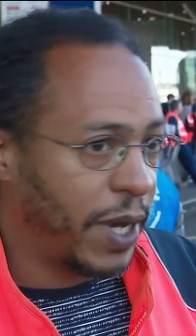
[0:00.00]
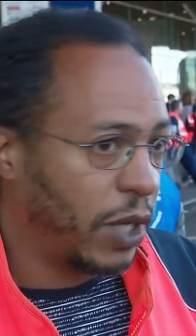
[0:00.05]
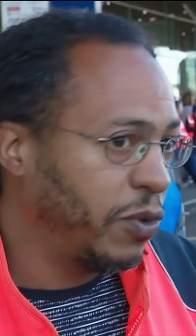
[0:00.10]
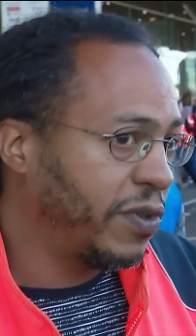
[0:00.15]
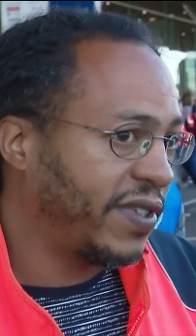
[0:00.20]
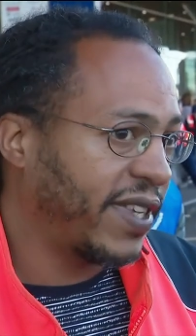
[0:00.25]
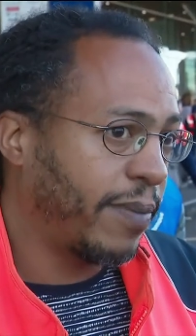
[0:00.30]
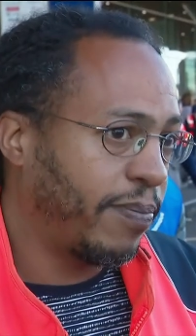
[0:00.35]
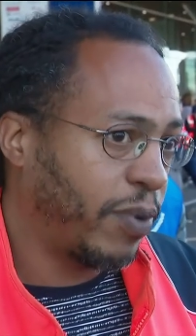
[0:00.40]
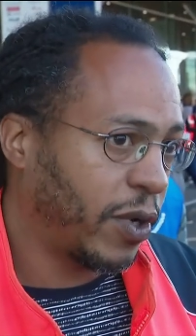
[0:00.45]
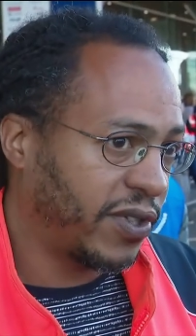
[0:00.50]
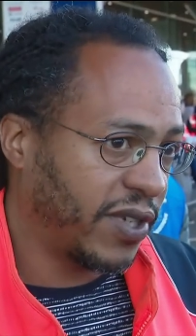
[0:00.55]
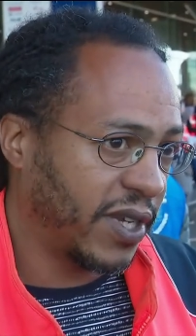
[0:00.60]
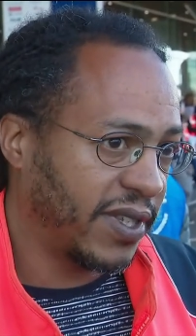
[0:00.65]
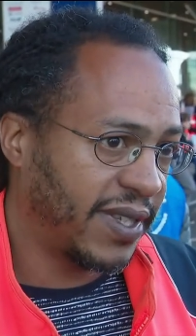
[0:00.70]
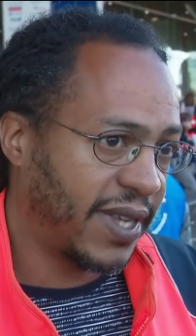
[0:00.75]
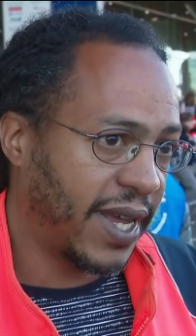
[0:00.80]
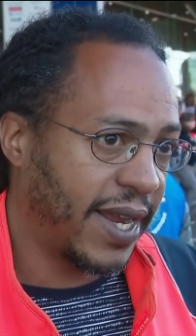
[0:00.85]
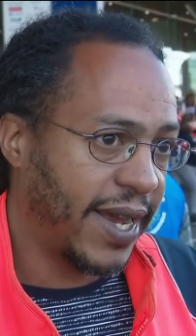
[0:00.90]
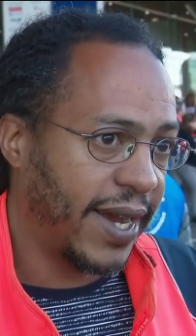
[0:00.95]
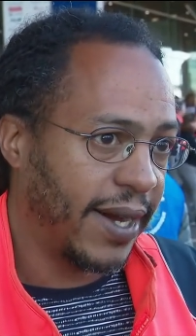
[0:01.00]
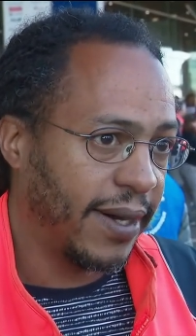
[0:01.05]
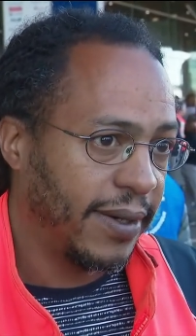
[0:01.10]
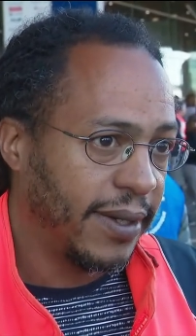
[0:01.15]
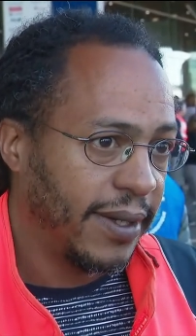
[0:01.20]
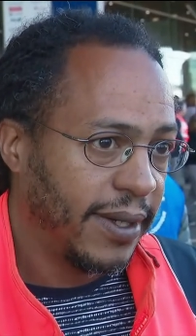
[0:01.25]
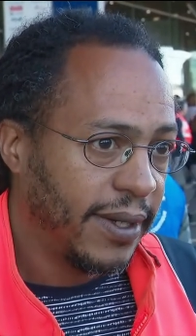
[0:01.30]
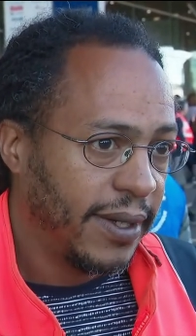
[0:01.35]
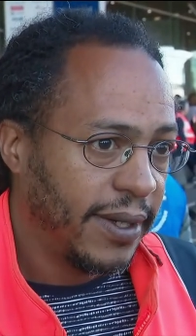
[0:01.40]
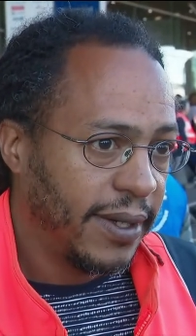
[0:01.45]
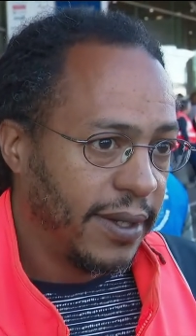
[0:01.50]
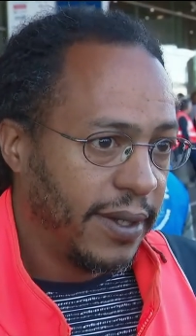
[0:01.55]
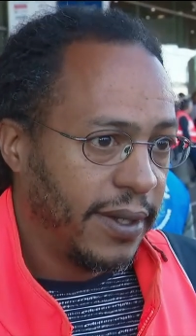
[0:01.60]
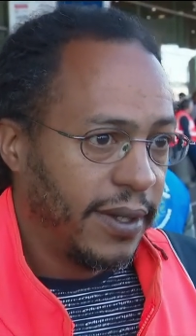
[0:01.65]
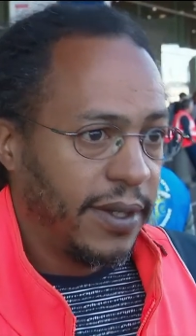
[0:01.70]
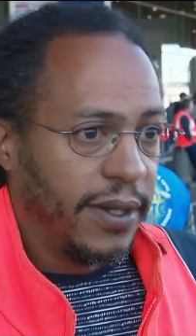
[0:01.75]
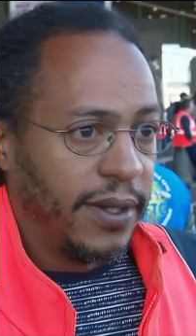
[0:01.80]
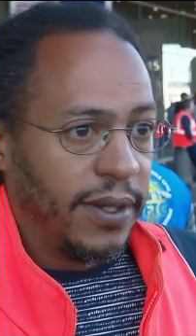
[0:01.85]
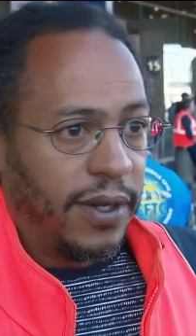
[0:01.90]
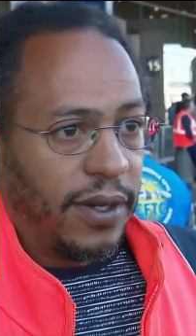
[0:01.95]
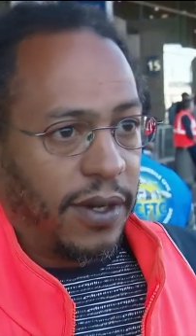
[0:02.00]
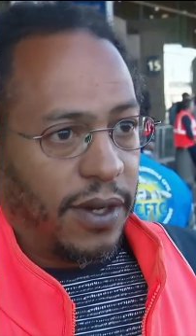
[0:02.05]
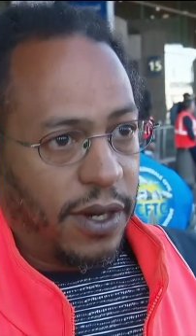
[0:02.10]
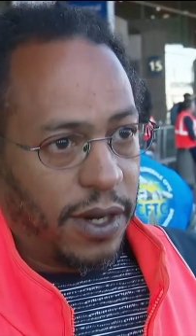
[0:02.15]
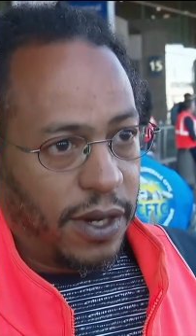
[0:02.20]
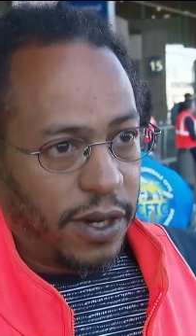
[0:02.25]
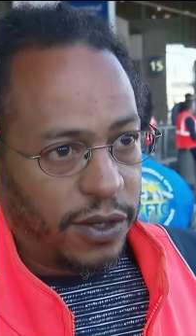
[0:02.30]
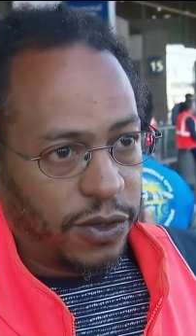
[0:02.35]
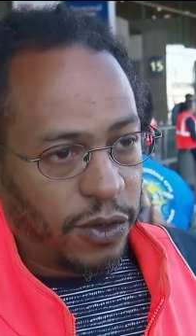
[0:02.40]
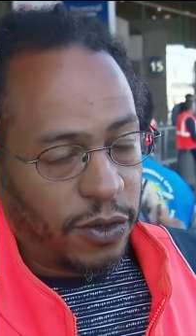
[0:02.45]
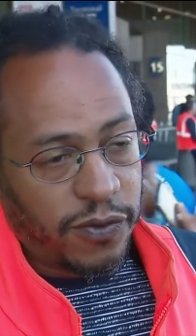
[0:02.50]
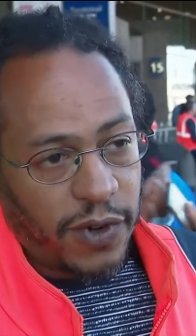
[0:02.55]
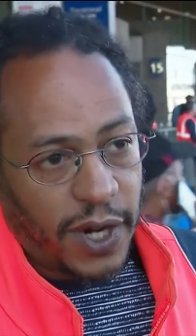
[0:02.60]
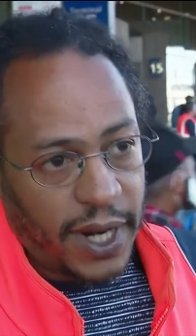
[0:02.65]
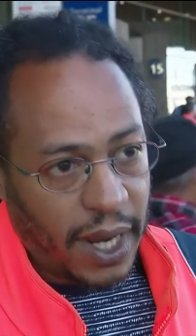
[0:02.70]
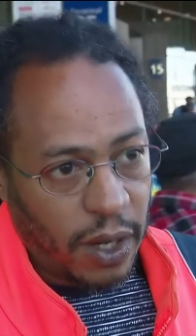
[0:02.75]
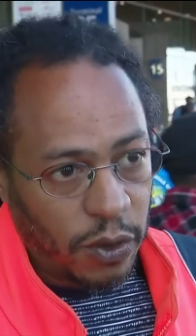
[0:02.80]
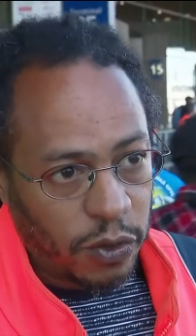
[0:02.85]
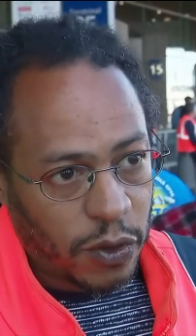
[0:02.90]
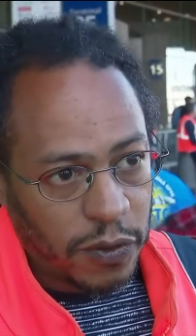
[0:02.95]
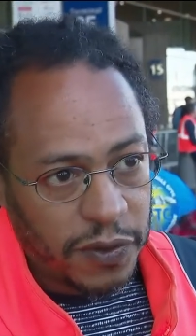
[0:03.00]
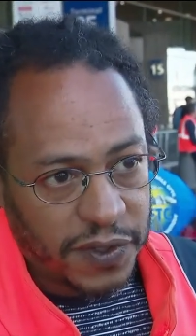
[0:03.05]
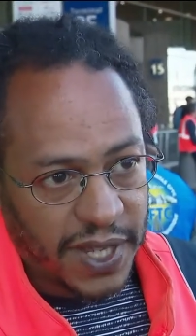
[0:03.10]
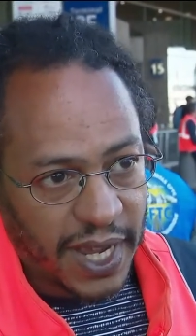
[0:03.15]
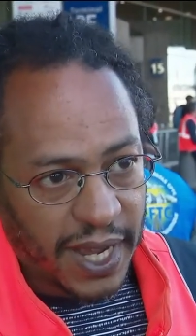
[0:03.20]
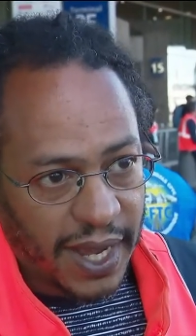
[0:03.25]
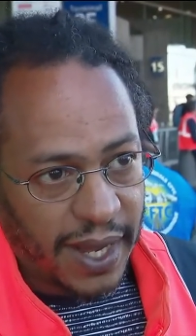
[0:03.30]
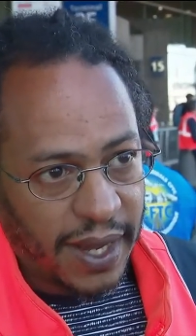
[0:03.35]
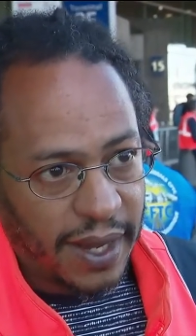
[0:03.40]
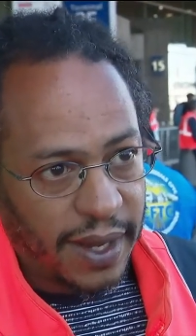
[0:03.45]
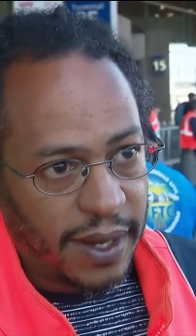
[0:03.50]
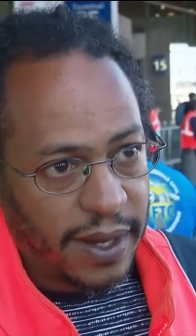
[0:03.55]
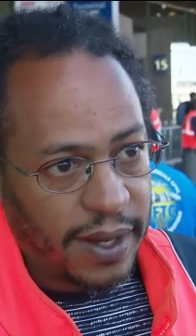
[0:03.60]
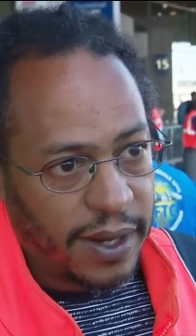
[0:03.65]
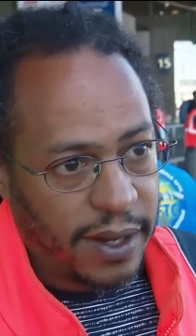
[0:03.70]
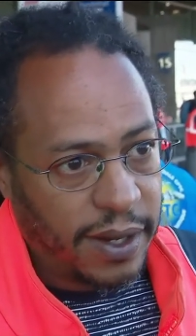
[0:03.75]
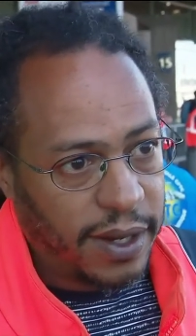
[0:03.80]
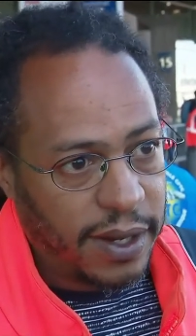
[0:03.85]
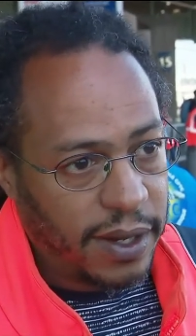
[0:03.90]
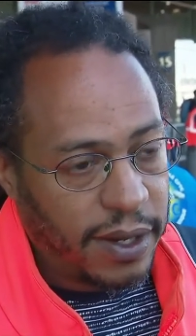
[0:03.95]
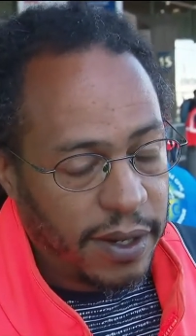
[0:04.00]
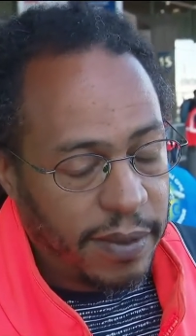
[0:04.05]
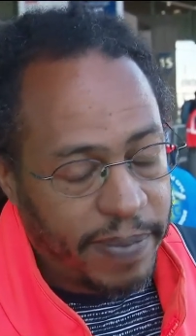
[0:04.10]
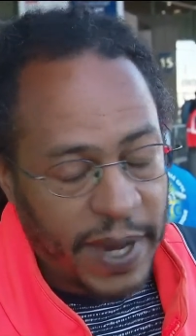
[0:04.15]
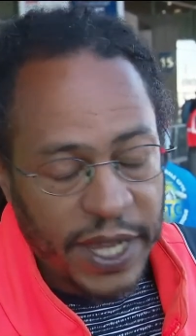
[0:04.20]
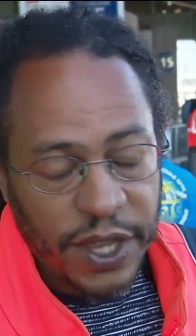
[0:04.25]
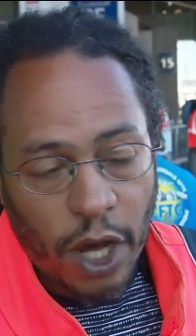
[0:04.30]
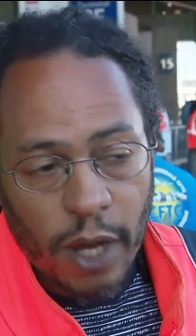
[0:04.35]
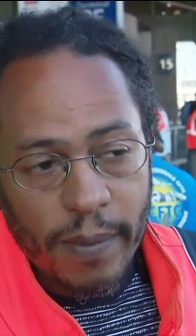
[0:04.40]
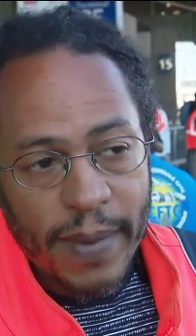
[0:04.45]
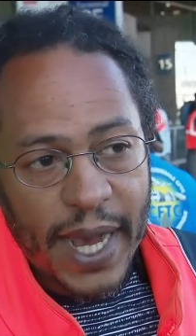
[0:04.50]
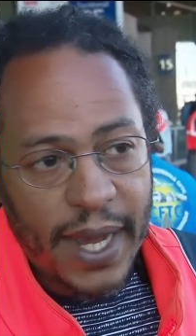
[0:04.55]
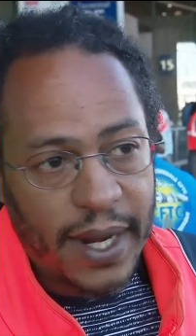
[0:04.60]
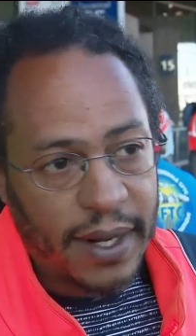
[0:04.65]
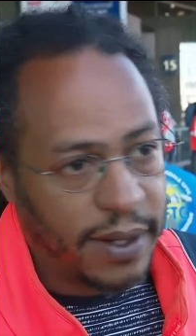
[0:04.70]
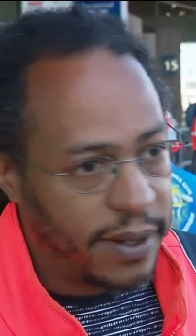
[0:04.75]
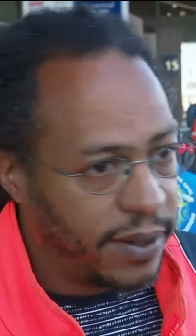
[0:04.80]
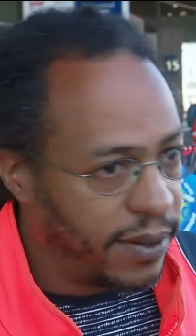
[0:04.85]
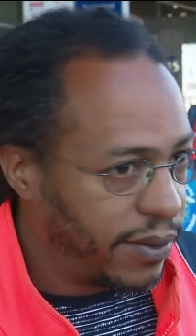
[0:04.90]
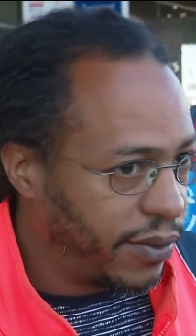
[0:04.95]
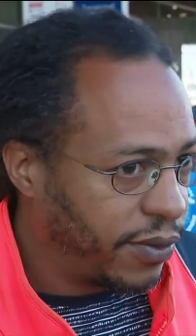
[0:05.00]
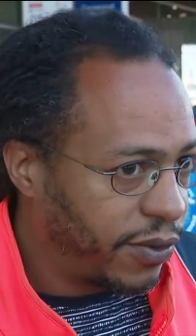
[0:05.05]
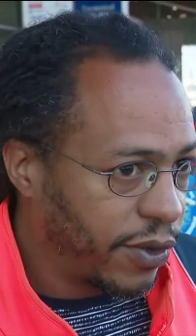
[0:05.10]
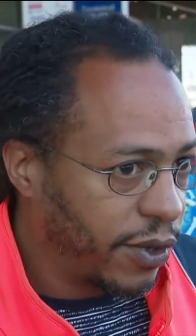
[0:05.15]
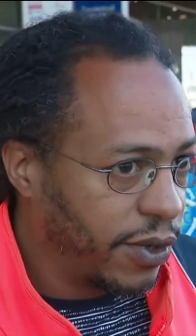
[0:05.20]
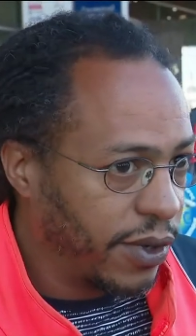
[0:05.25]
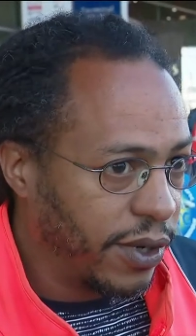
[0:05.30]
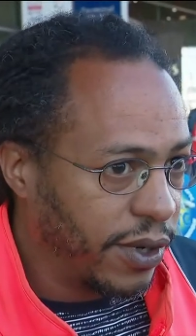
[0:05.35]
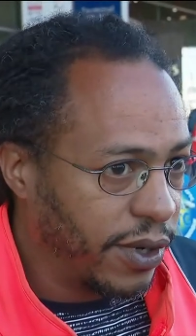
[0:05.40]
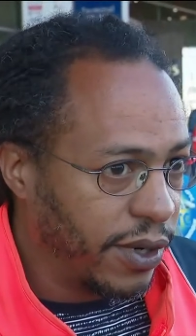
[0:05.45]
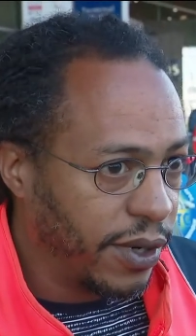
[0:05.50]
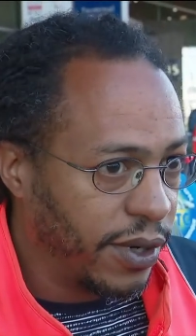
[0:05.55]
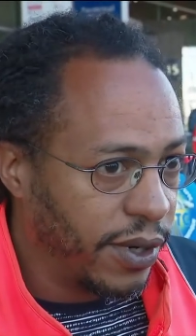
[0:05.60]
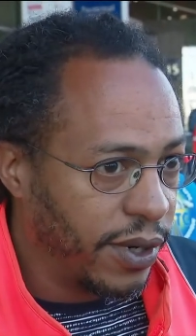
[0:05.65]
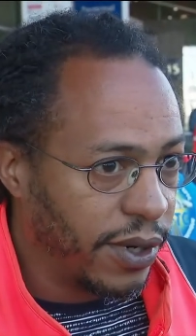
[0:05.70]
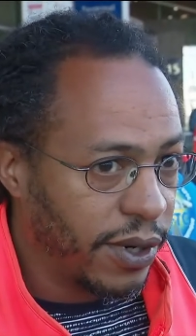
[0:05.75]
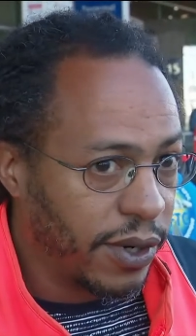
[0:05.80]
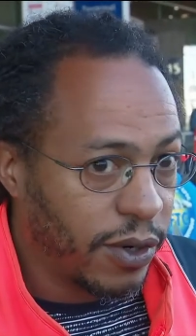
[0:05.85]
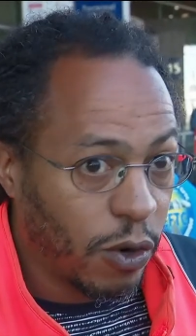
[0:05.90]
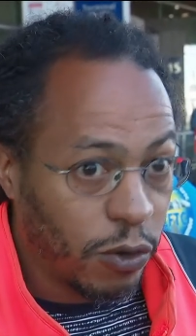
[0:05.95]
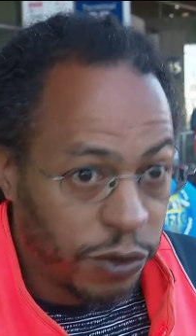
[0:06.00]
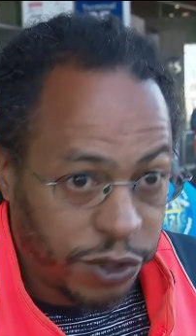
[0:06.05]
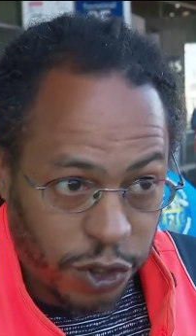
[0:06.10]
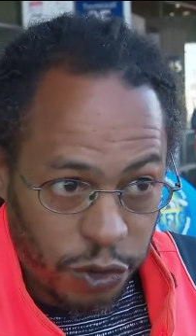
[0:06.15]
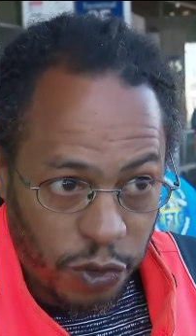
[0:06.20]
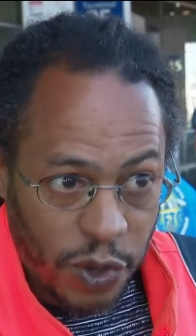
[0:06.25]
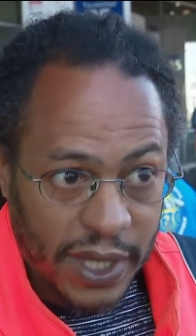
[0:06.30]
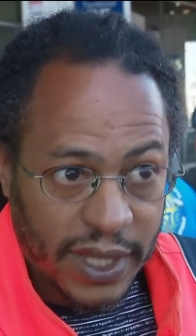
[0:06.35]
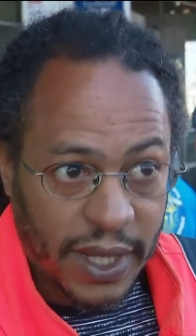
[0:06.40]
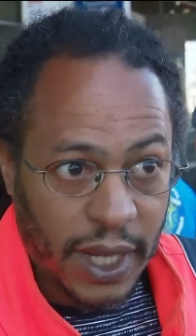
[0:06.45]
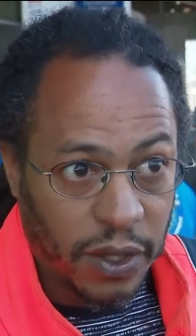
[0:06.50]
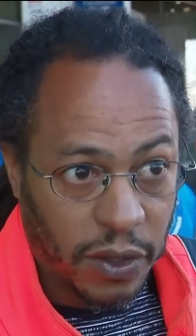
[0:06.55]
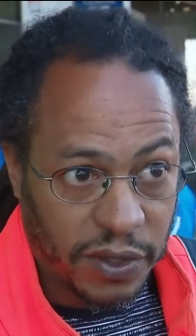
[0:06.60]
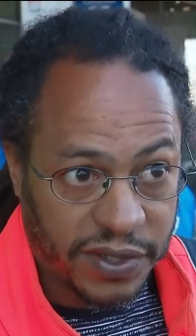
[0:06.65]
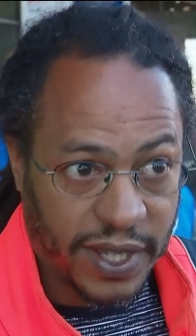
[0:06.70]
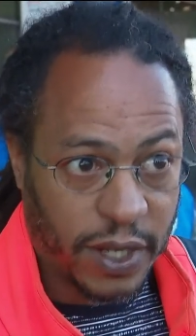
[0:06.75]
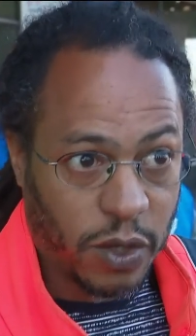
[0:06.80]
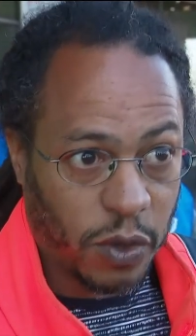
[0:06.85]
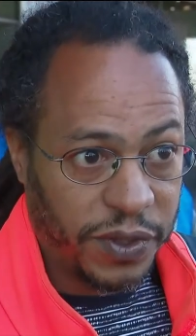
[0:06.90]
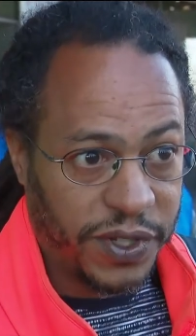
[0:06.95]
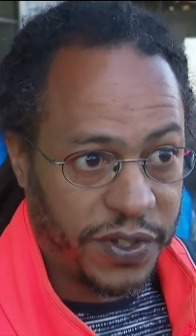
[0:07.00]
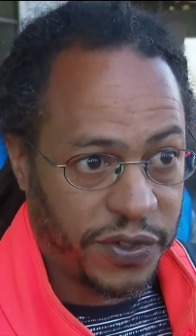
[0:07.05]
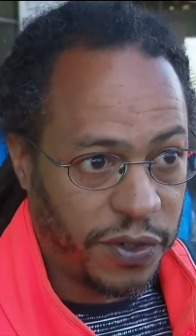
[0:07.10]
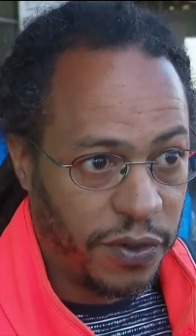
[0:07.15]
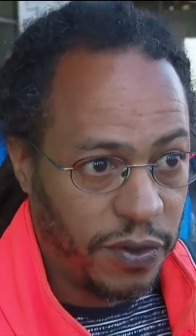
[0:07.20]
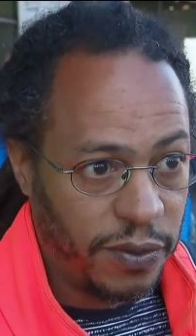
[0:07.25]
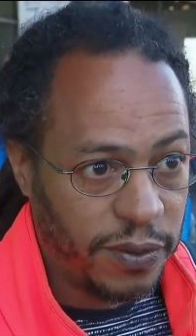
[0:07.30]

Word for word: and we've lost an average of 5% of our wages, so we don't think these working conditions are viable. Euh, continue à traîner dans ces conditions.